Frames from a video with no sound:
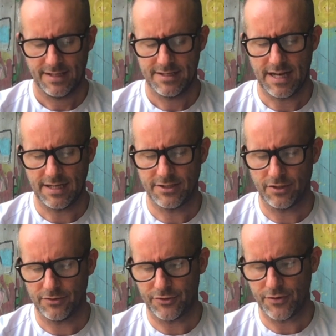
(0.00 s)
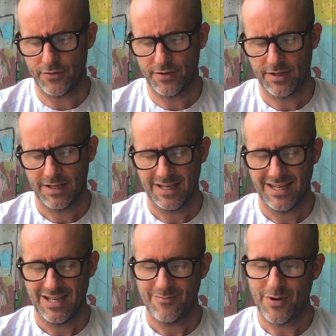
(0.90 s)
Stanley told the truth,
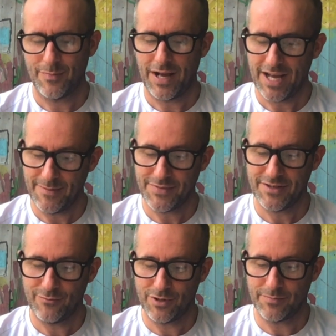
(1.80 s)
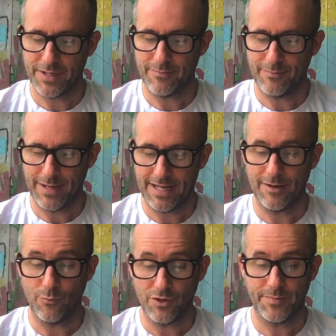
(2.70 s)
but perhaps it would have been
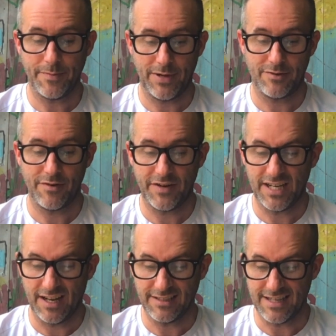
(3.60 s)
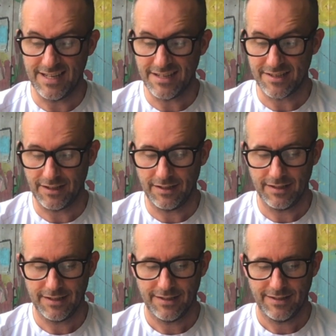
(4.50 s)
better if he'd lied a little.
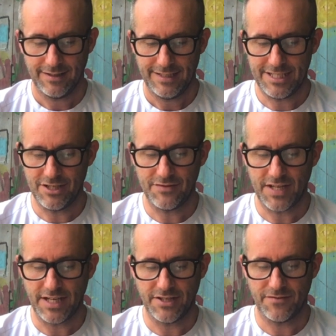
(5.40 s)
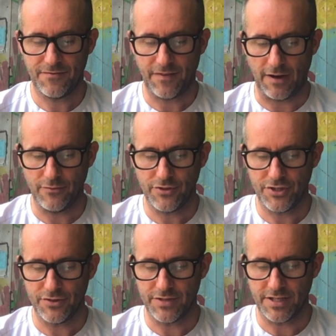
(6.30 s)
He could have said he just found
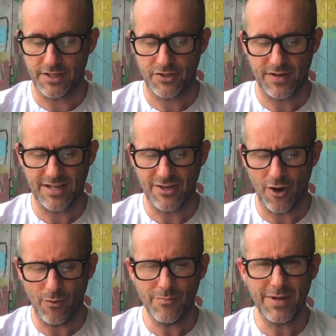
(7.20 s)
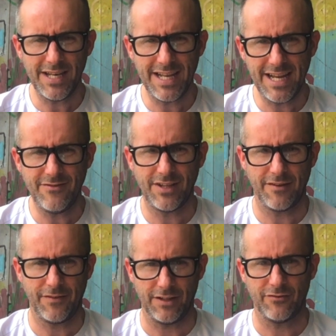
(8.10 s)
shoes in the street. No one believed they
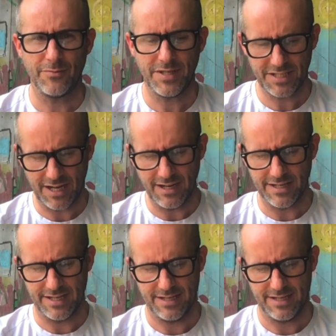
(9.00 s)
fell from the sky.